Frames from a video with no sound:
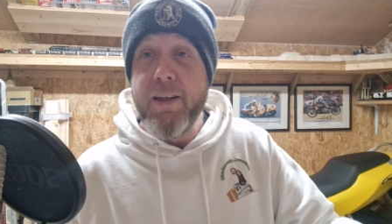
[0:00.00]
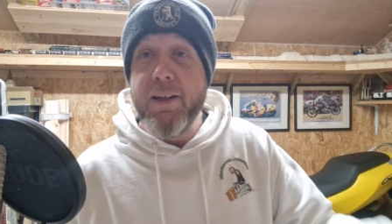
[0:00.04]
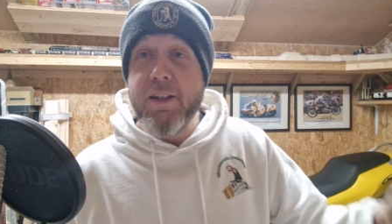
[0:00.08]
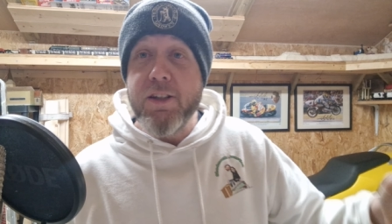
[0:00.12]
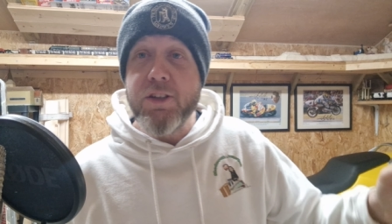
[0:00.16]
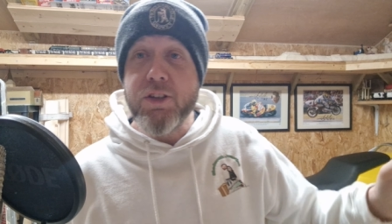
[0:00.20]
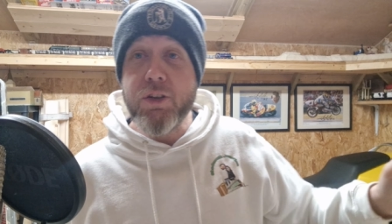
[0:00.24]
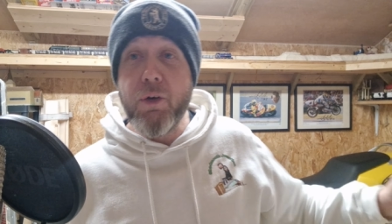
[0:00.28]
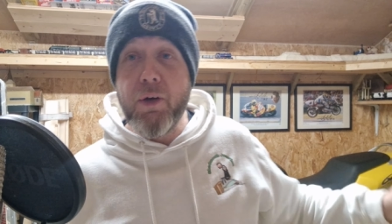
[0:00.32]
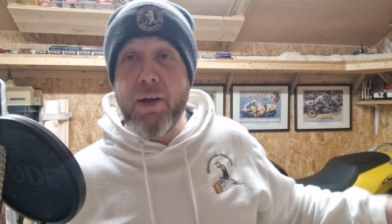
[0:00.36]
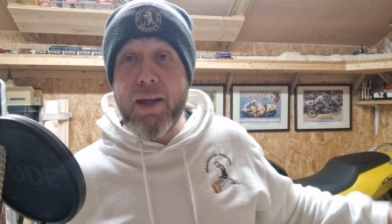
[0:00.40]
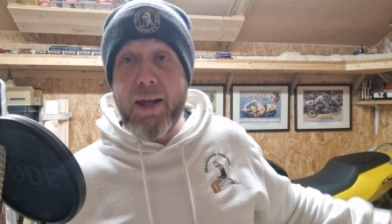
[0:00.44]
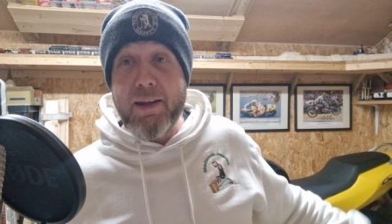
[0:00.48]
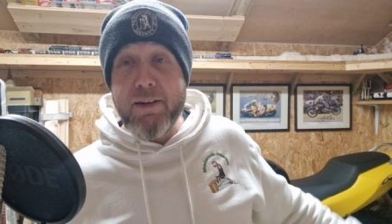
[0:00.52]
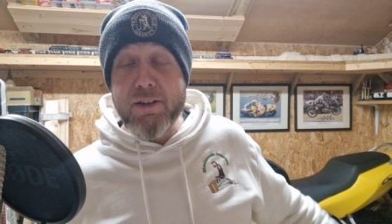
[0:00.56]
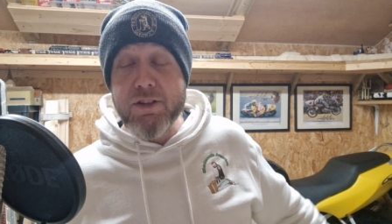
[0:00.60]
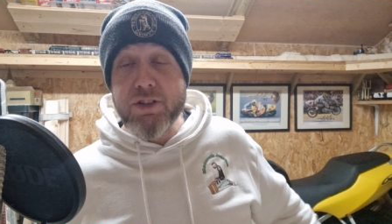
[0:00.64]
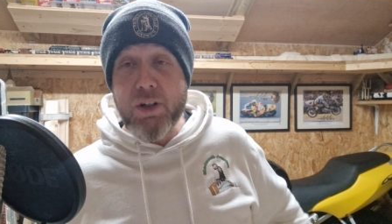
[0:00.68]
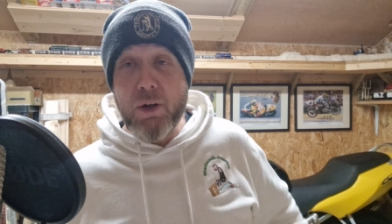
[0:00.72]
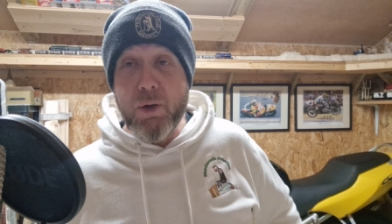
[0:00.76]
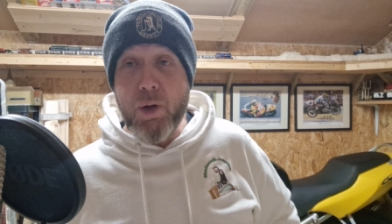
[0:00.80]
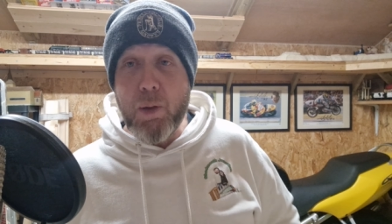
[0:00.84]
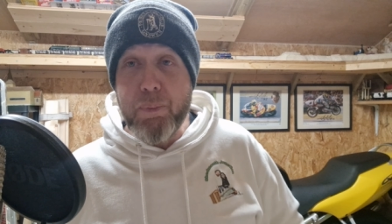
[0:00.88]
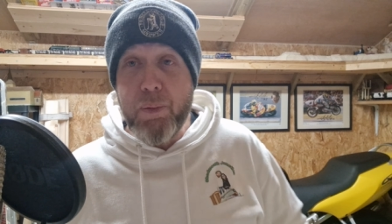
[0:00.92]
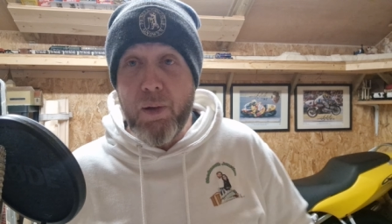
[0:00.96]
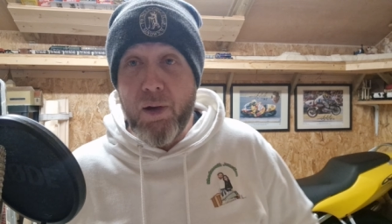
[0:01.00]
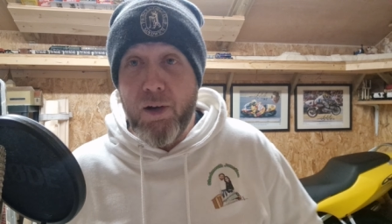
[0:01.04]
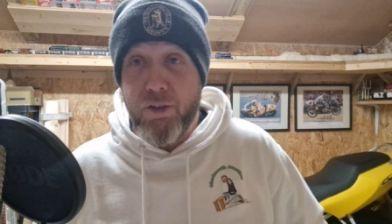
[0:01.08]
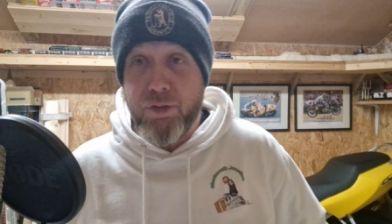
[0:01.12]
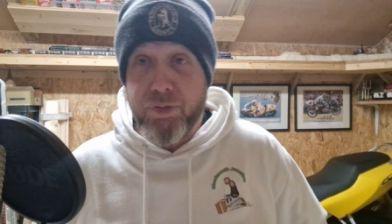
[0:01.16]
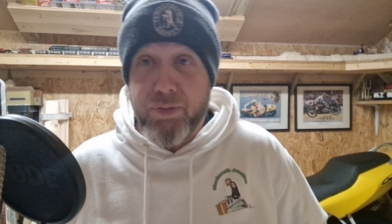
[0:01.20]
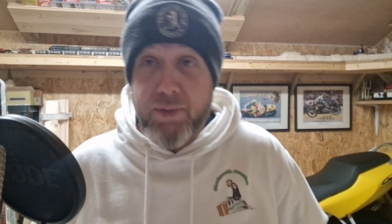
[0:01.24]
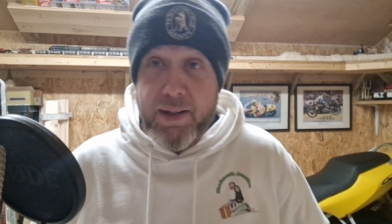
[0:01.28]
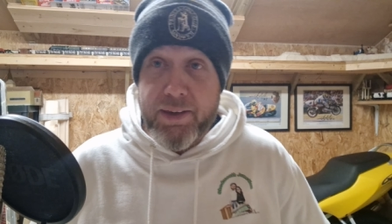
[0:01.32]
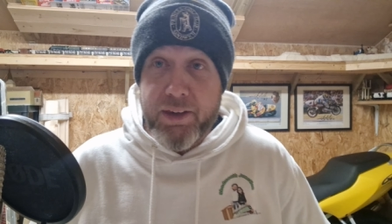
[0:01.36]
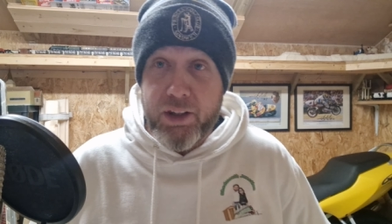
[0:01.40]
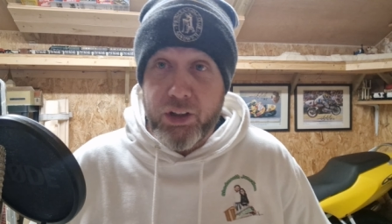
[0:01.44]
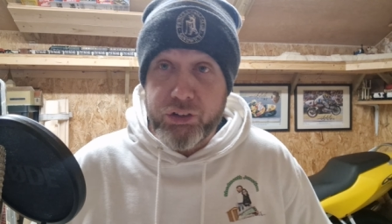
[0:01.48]
So okay, so apart
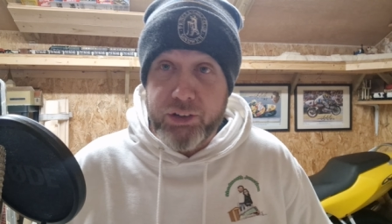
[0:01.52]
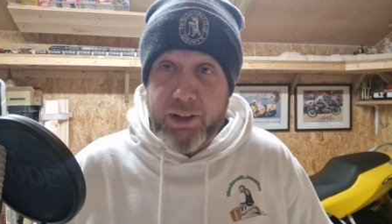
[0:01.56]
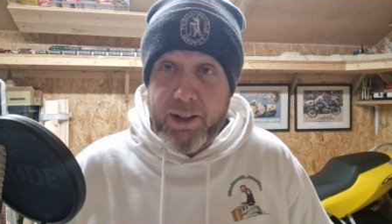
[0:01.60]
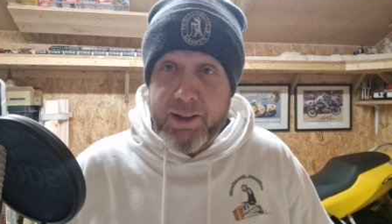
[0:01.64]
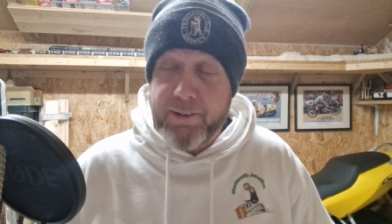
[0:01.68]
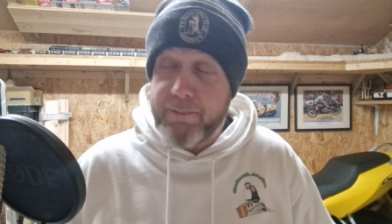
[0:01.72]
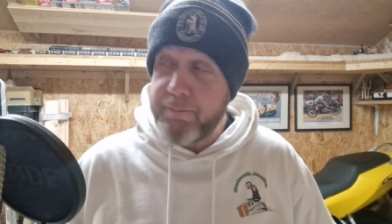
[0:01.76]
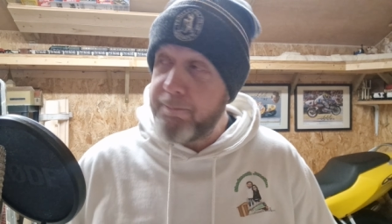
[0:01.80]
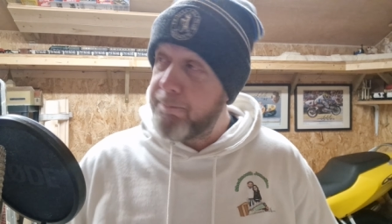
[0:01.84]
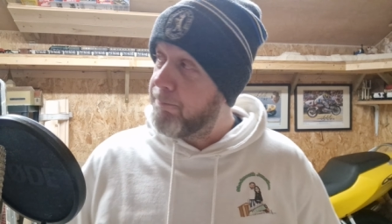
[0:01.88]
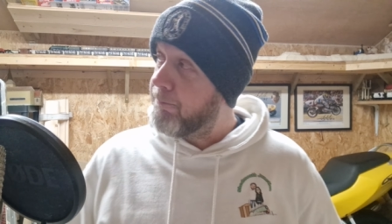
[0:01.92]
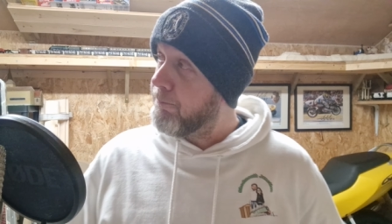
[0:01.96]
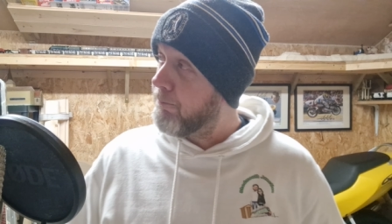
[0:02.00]
from laying the track,